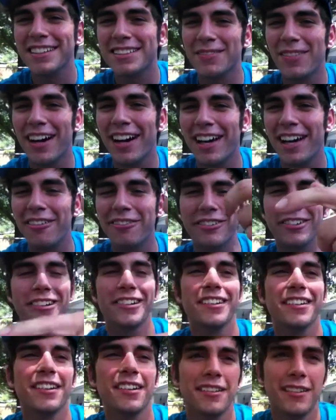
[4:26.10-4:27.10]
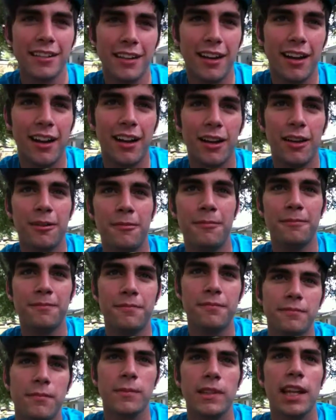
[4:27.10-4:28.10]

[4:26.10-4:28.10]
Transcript: That's my effort. Um,